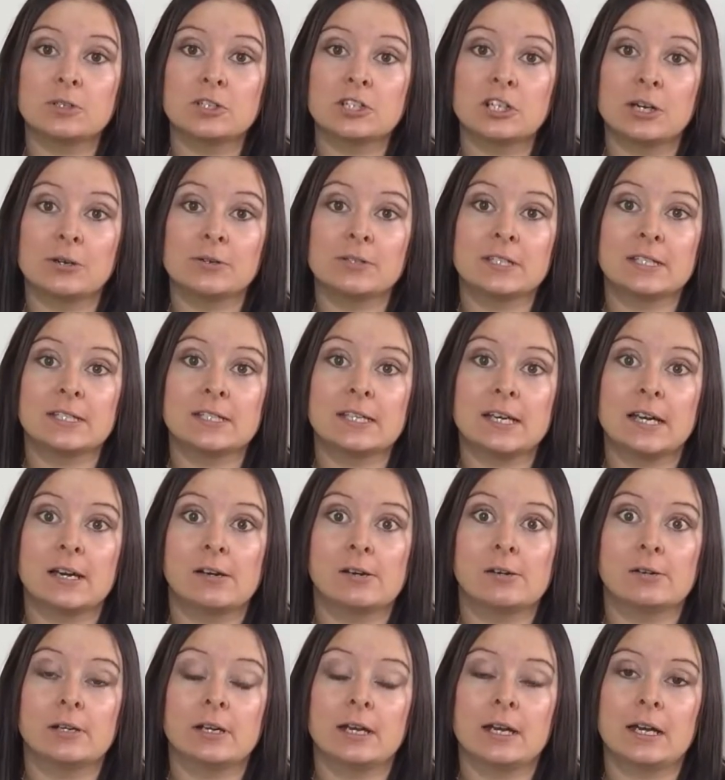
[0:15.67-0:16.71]
shouting
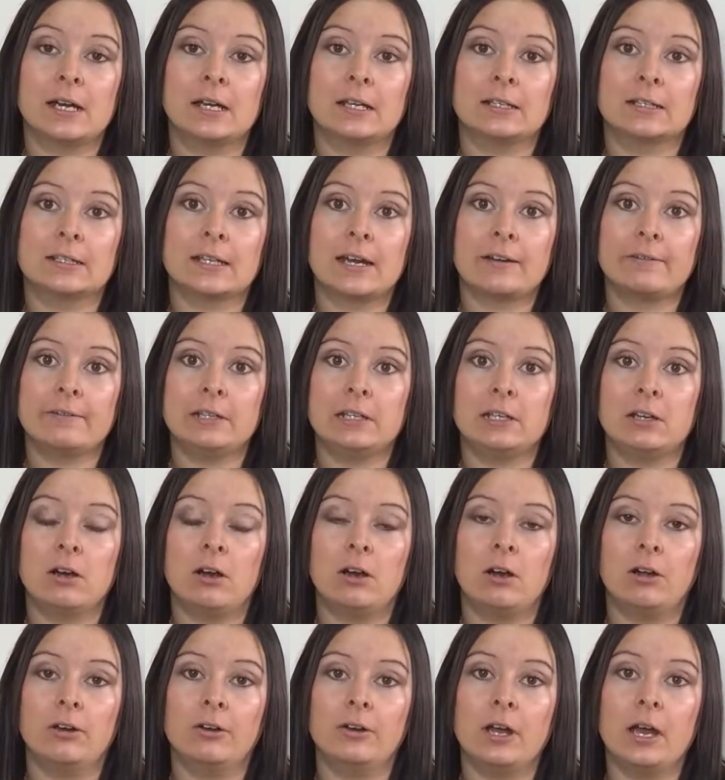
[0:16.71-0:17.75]
down and carrying
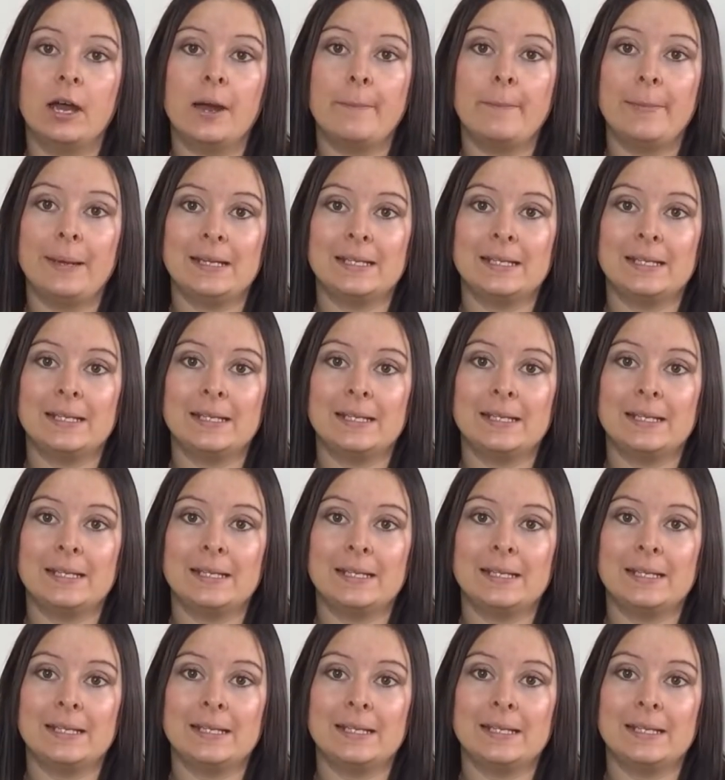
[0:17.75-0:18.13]
on at